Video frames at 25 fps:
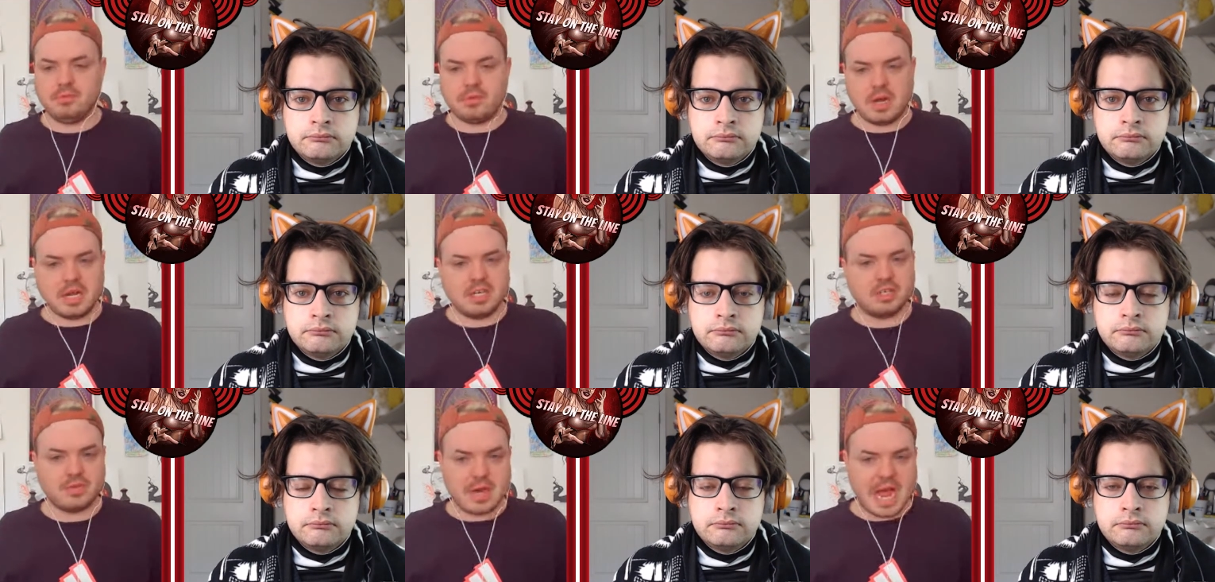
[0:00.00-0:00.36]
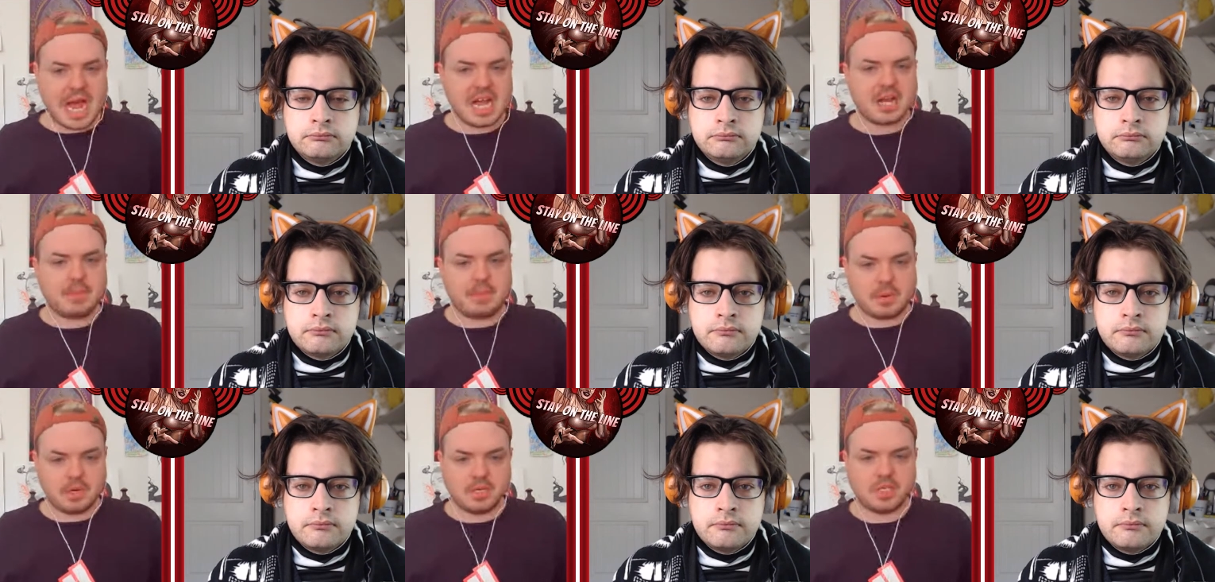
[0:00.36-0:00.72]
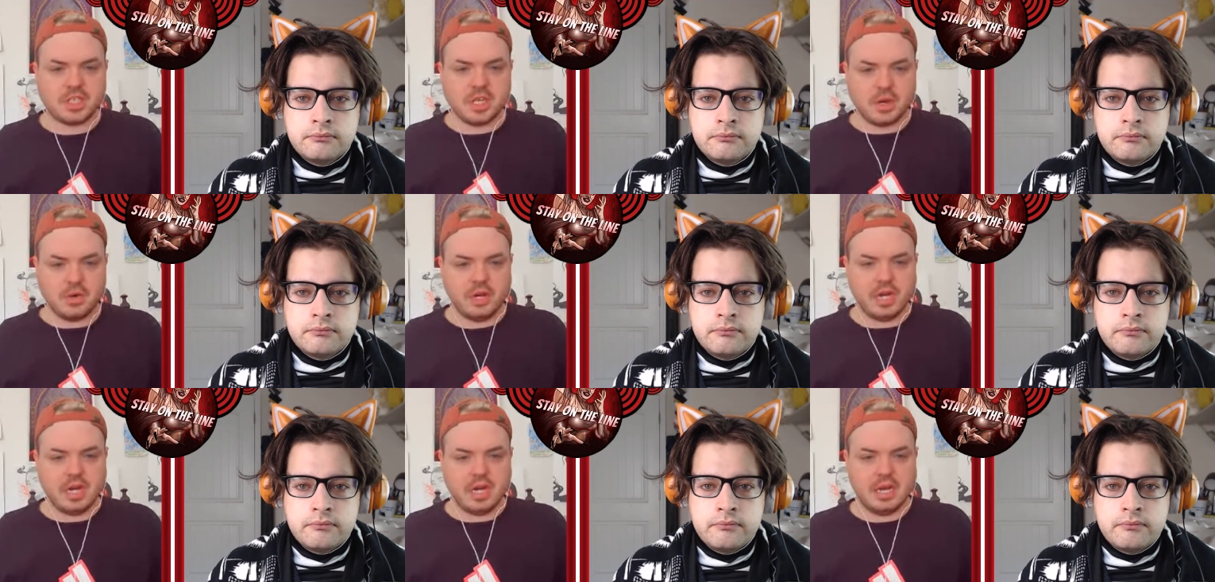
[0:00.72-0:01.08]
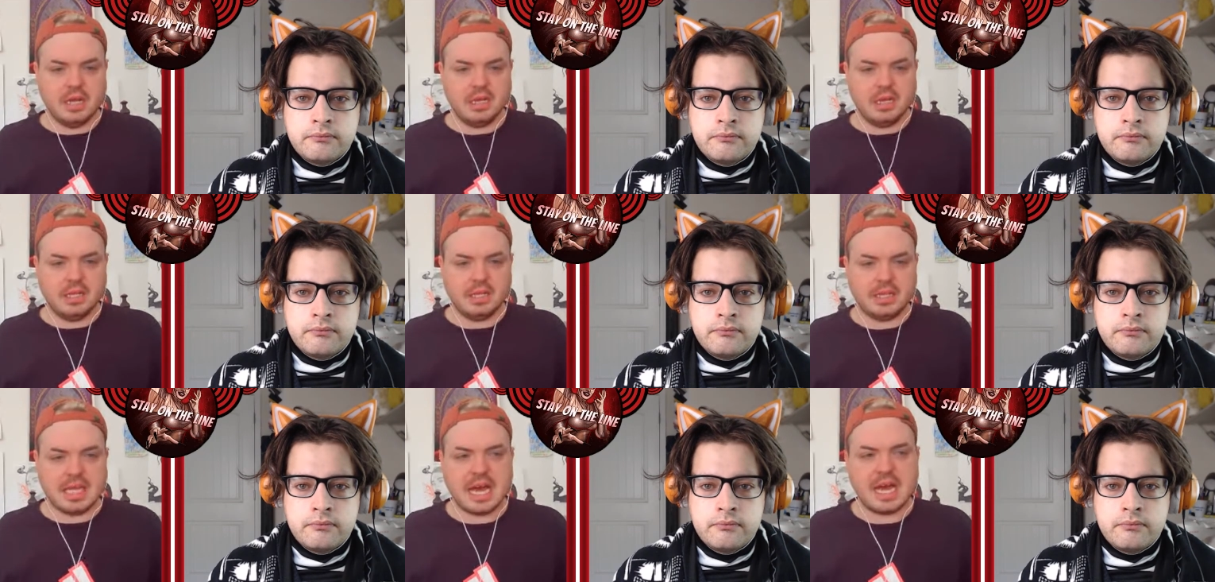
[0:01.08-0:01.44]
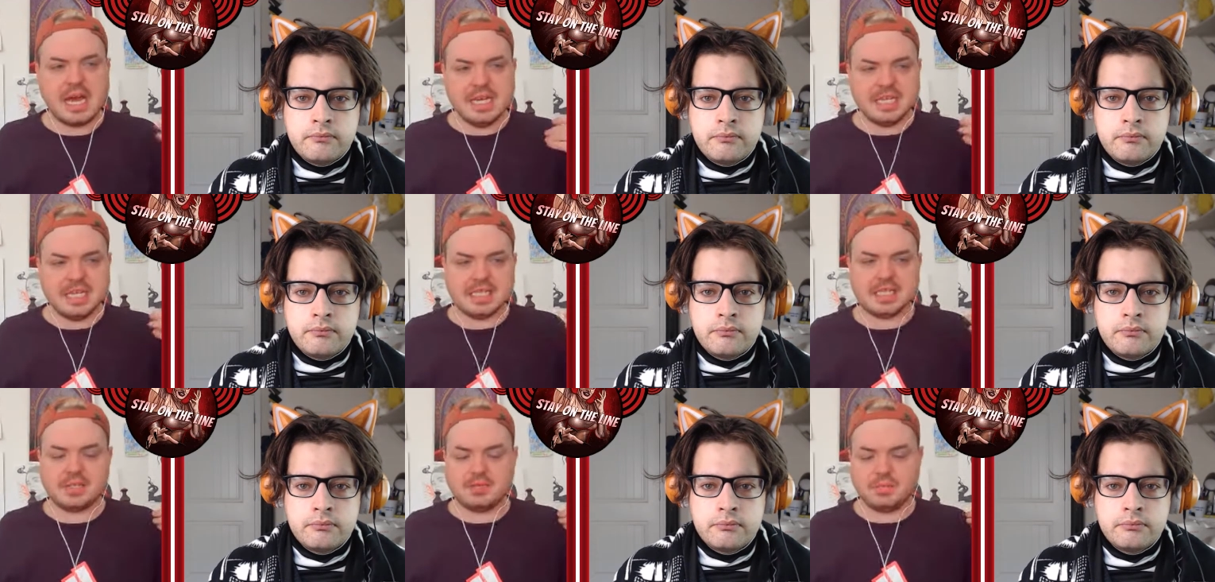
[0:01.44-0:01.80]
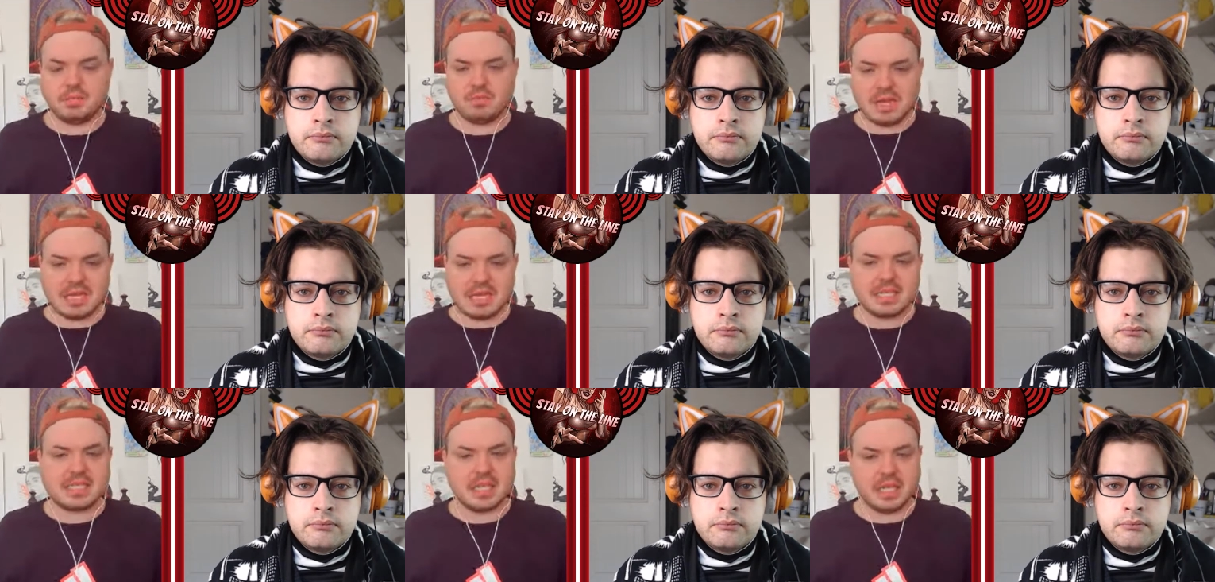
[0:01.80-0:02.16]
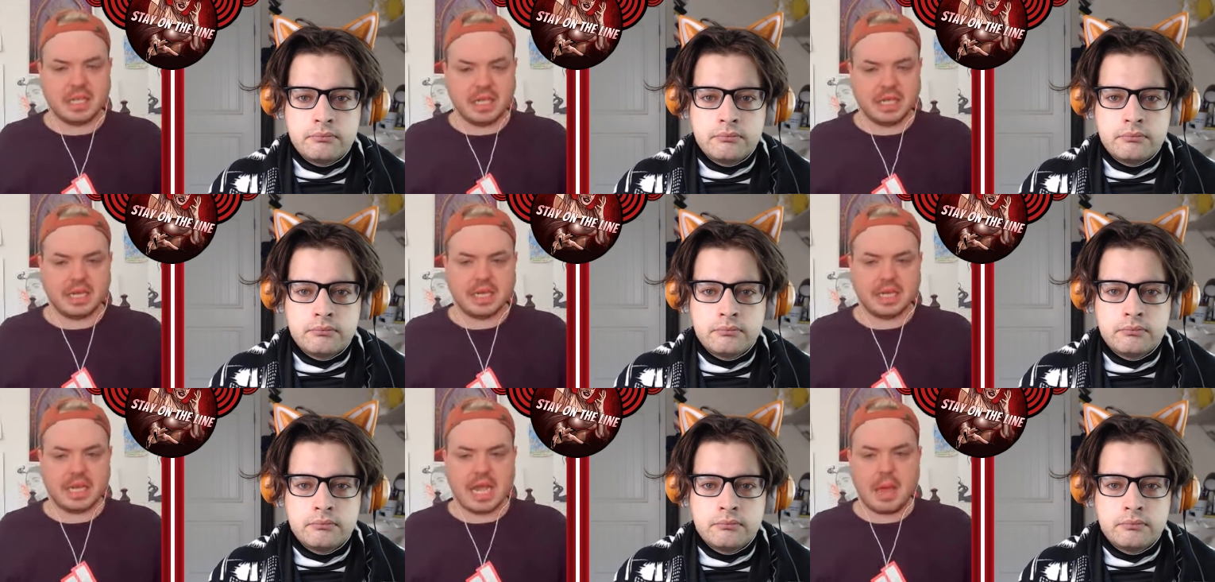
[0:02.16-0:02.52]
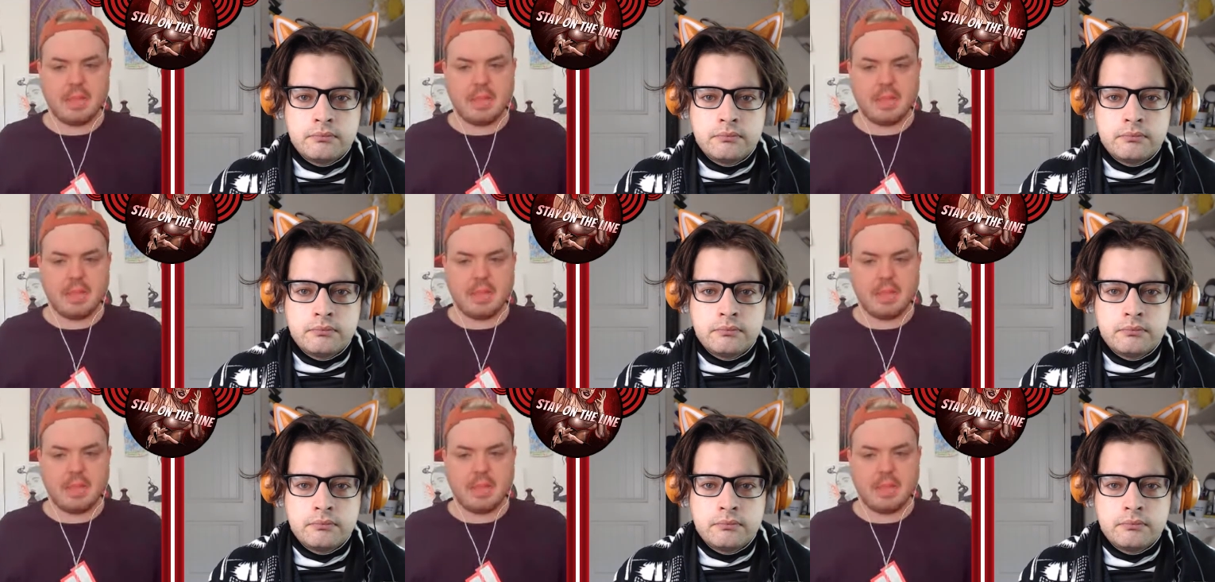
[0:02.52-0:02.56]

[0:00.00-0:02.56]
Speaker 1: drag persona that is wrestling,